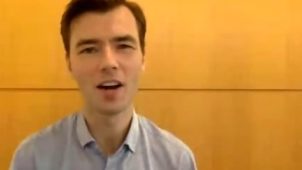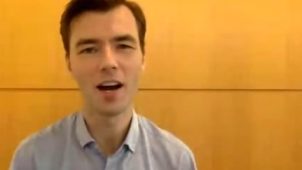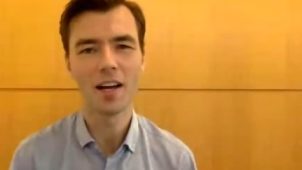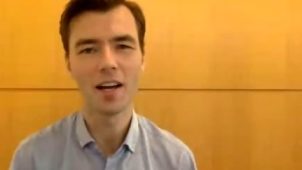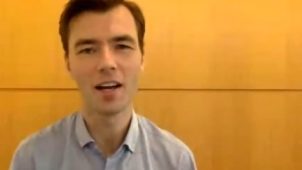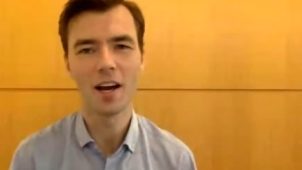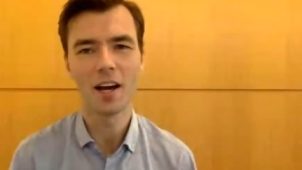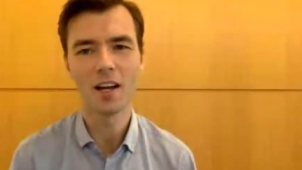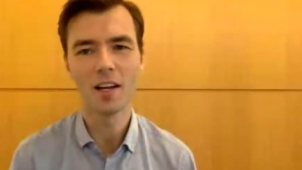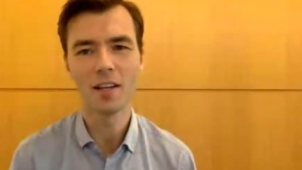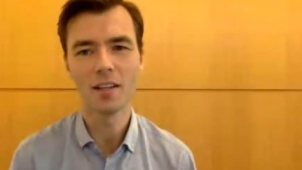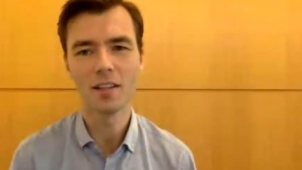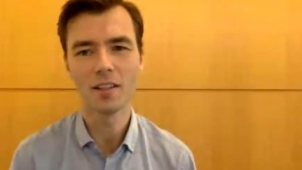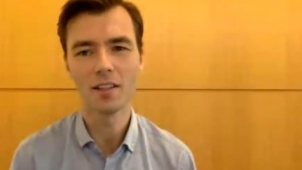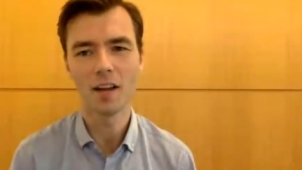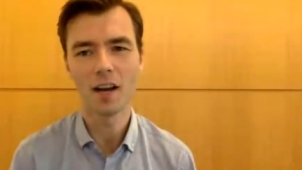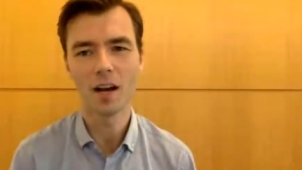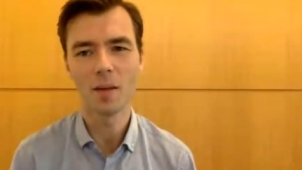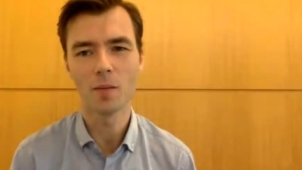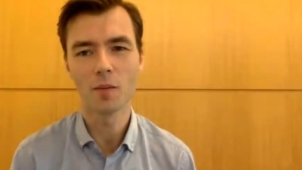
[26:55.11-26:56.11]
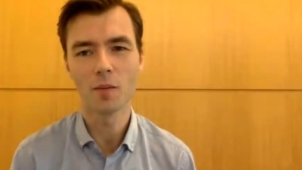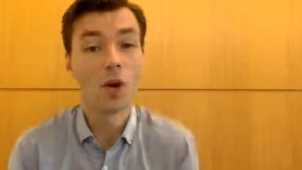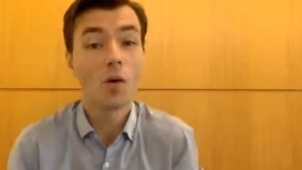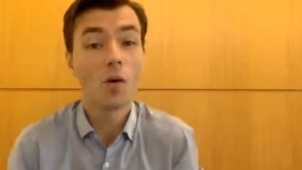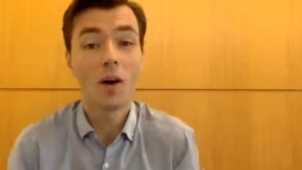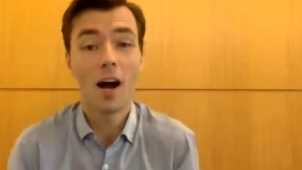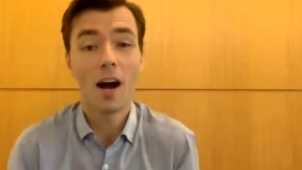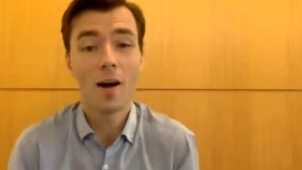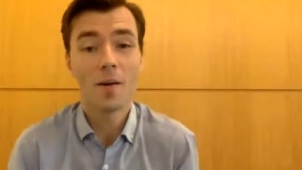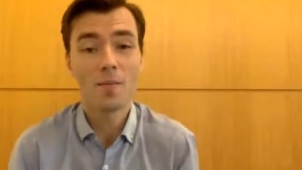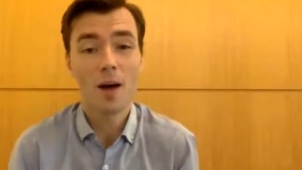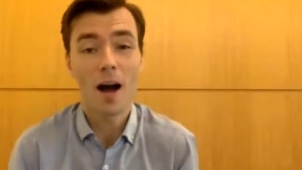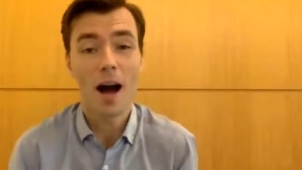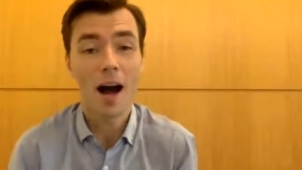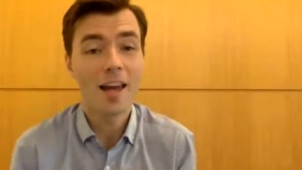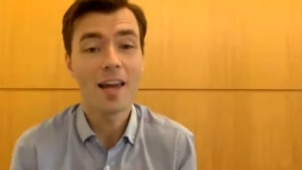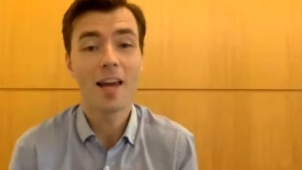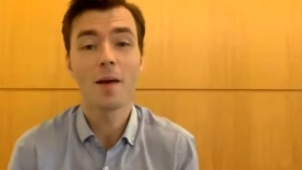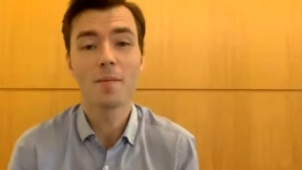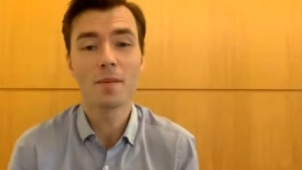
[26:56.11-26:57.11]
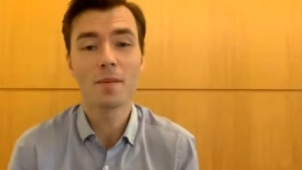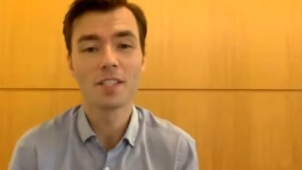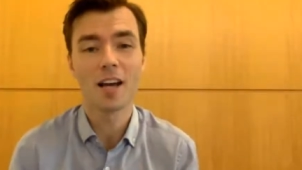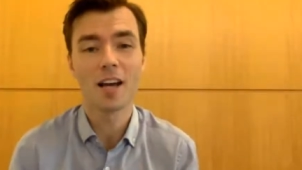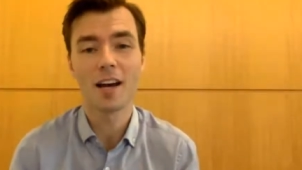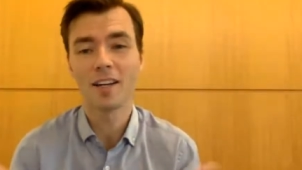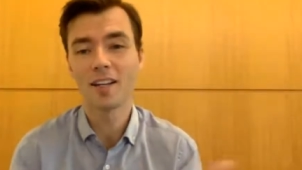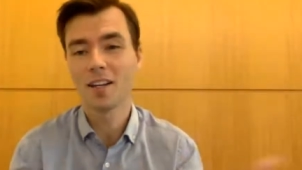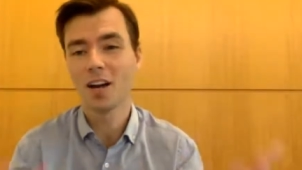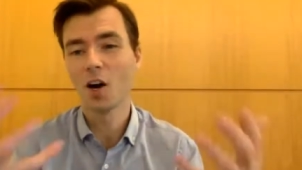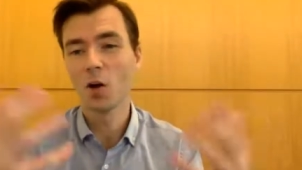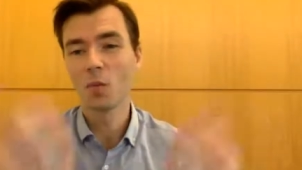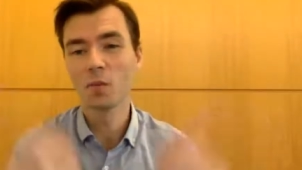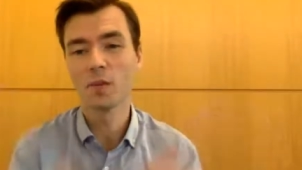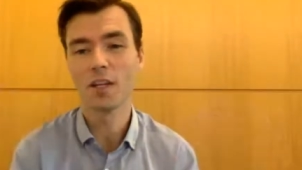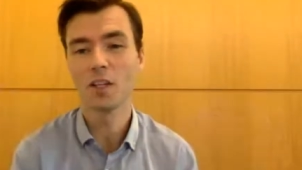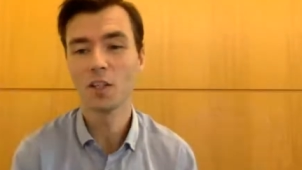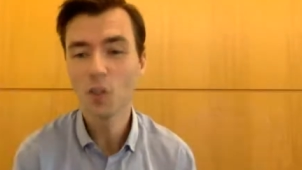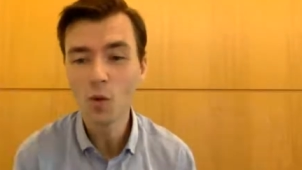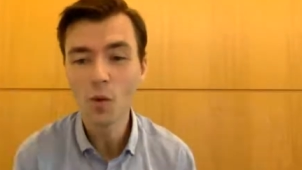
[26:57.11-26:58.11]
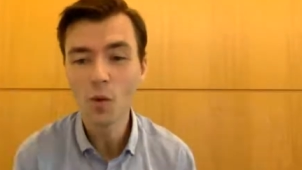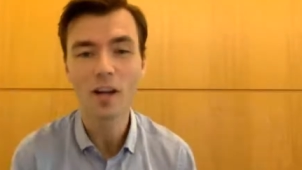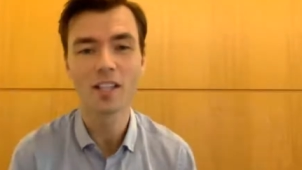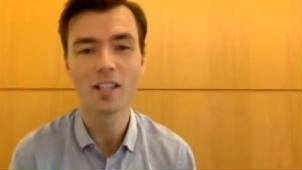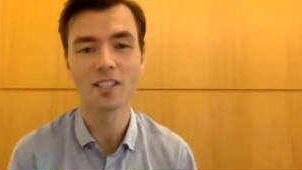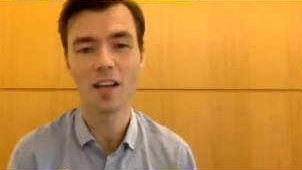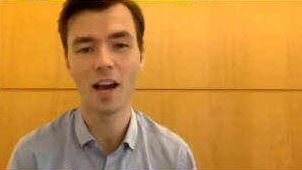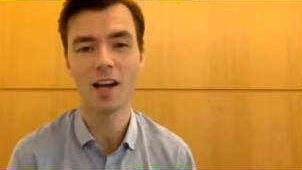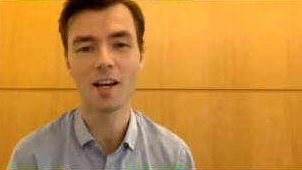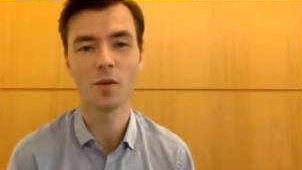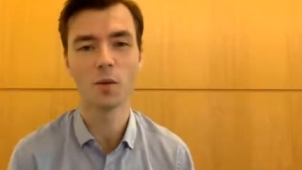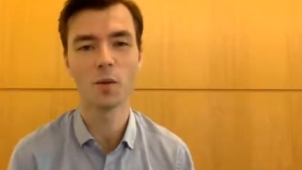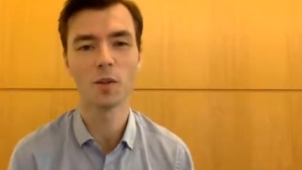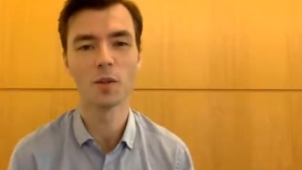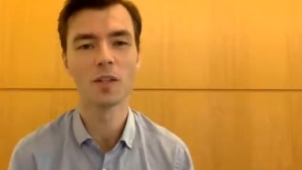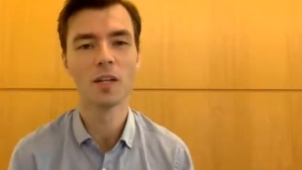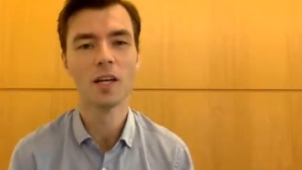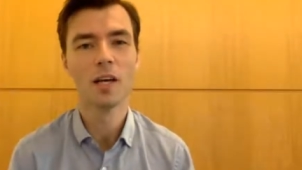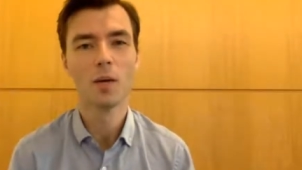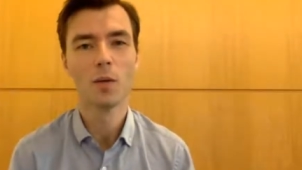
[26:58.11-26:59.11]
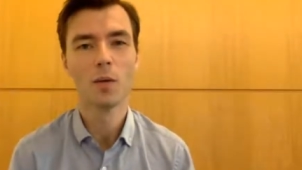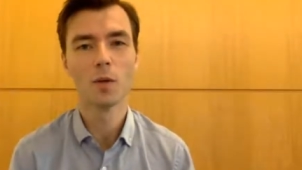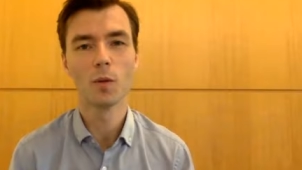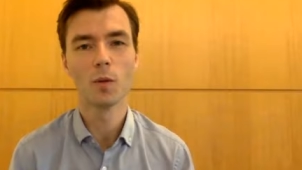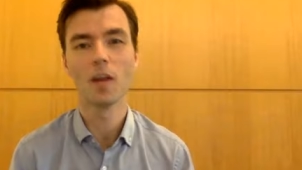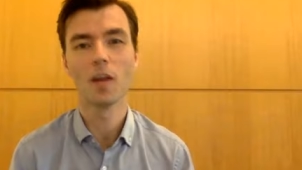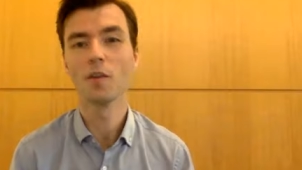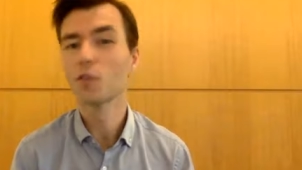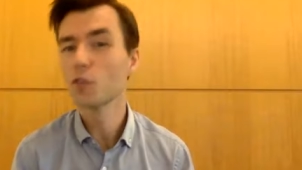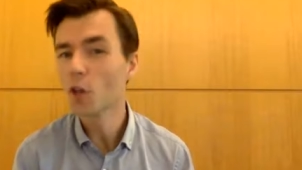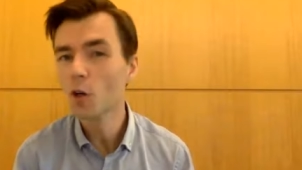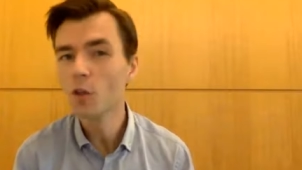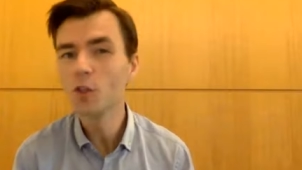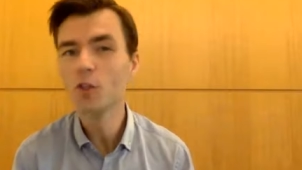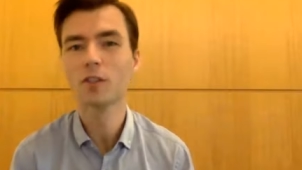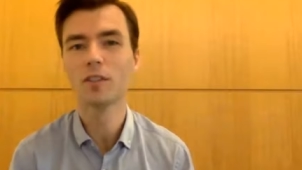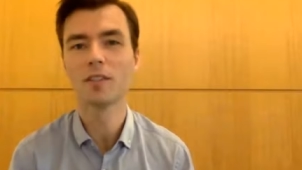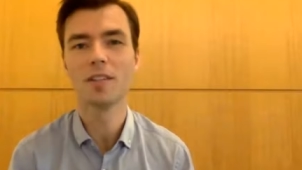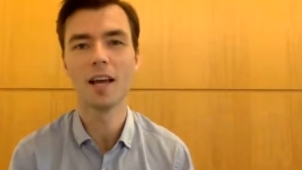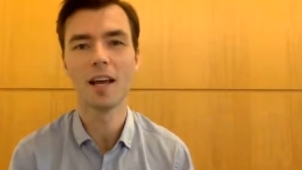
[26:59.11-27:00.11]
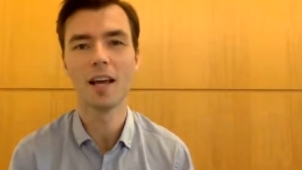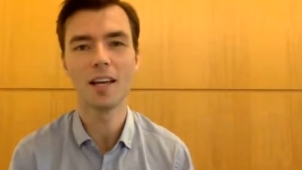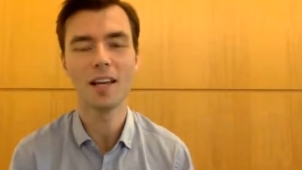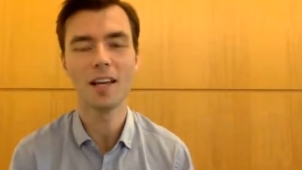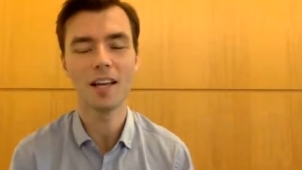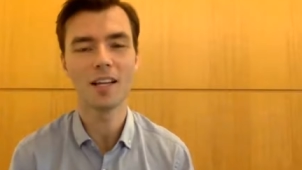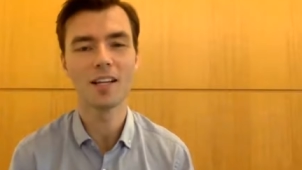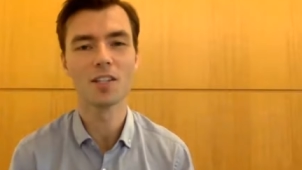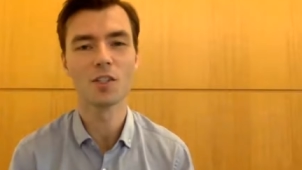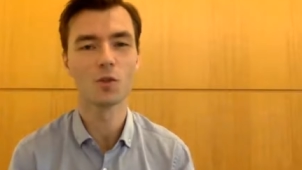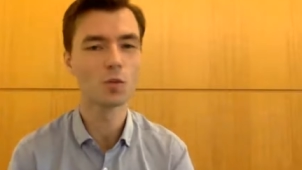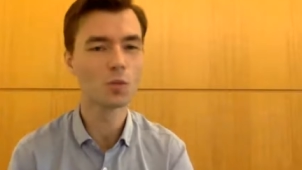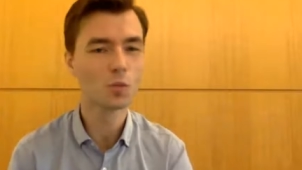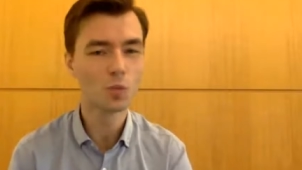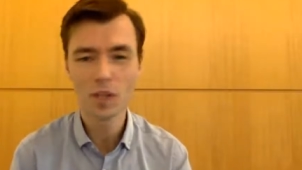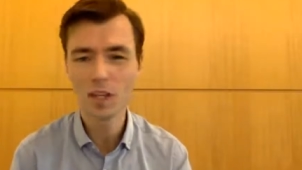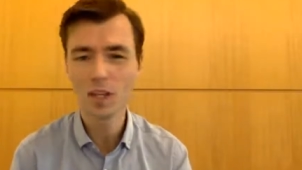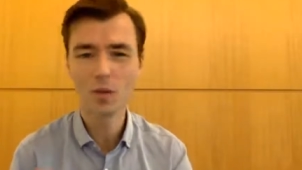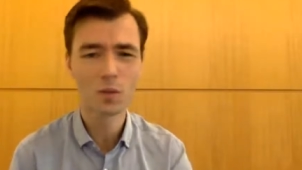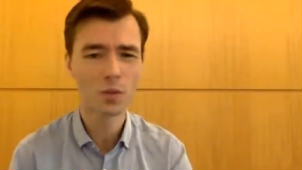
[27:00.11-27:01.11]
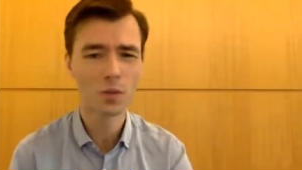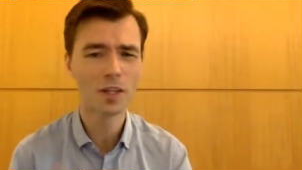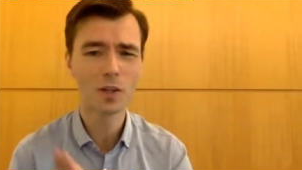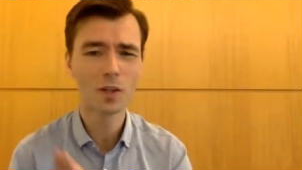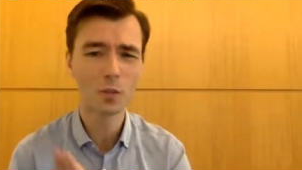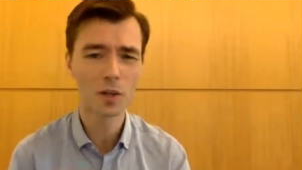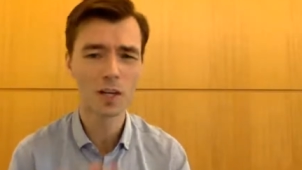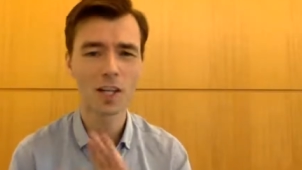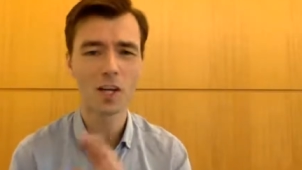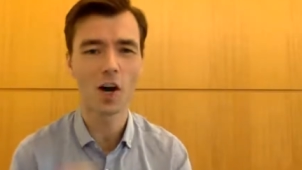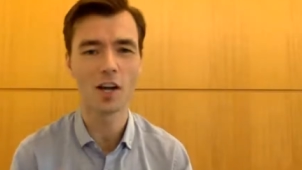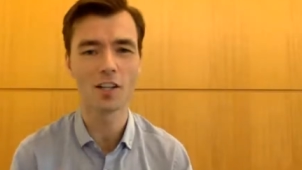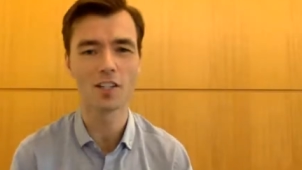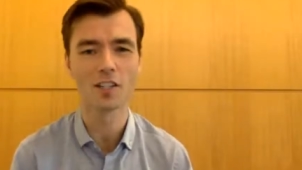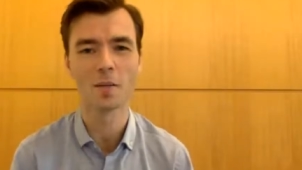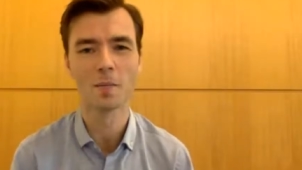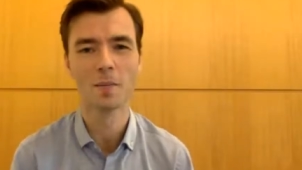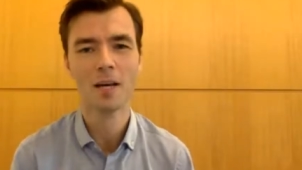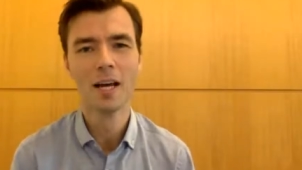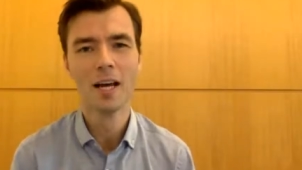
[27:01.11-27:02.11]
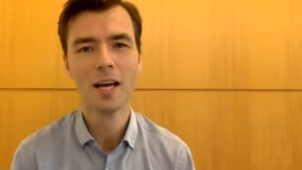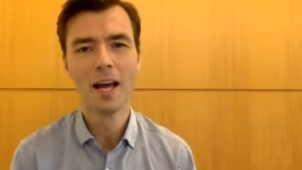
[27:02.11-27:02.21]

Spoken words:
I am excited. I hope that you are excited with what I've showed you today. It is really, really, really awesome.